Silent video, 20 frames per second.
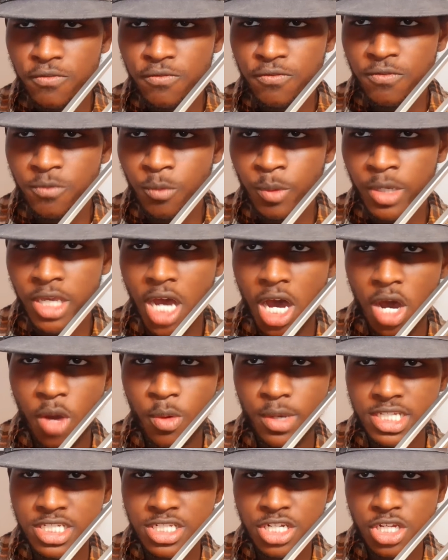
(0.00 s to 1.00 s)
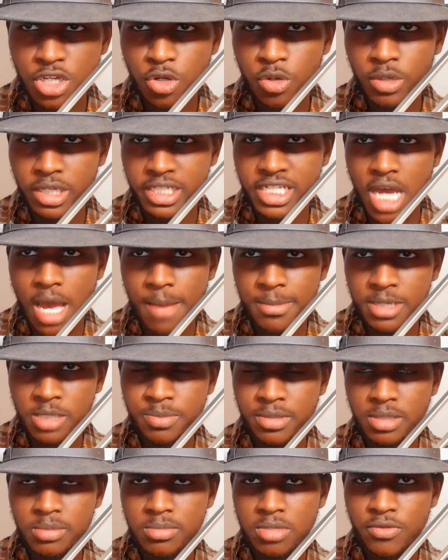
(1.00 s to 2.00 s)
We always knew a comic
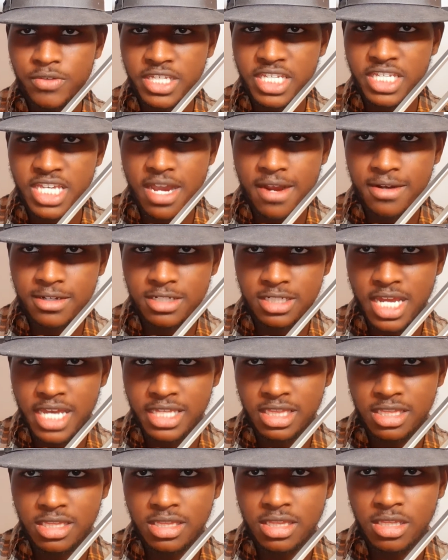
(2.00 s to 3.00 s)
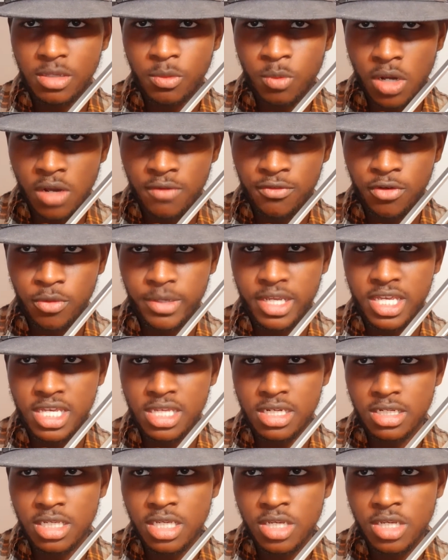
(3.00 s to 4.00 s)
book movie character like the
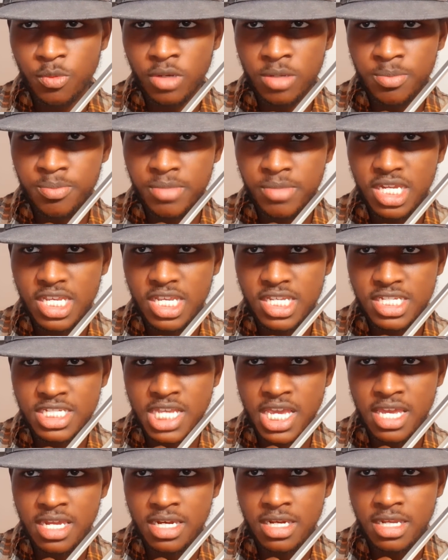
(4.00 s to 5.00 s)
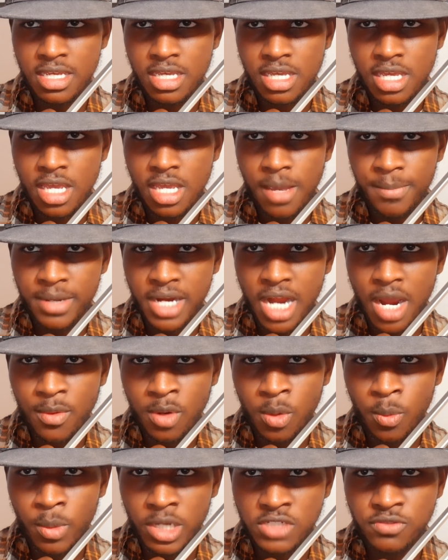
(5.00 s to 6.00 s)
Wolverine would meet his end, but our
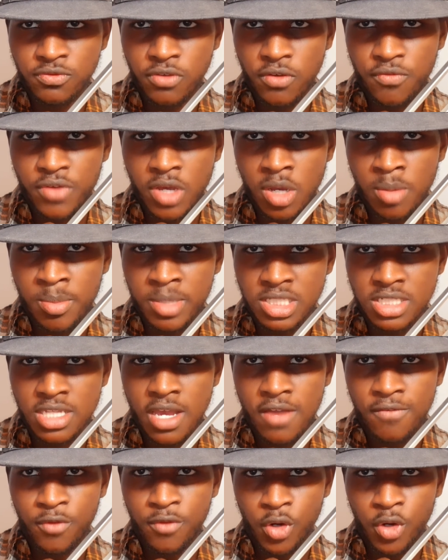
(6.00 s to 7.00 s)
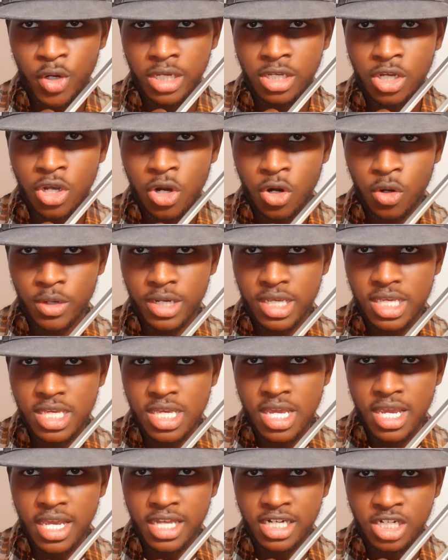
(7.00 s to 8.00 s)
wish fulfillment for a gory
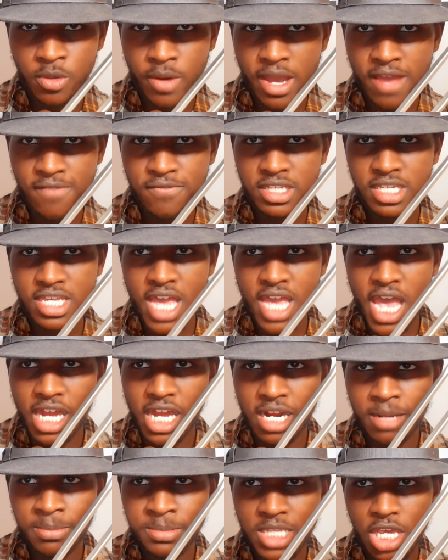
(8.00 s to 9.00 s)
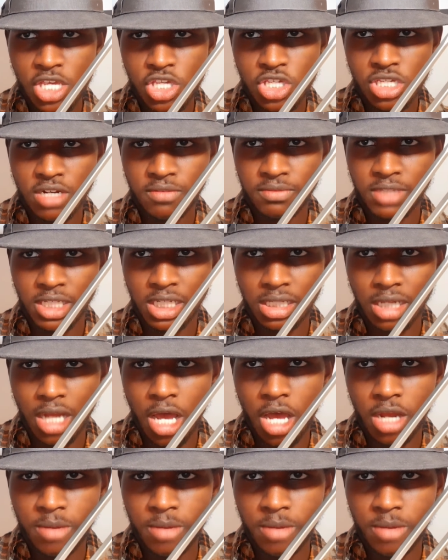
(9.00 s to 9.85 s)
and graphic adaptation of the clawed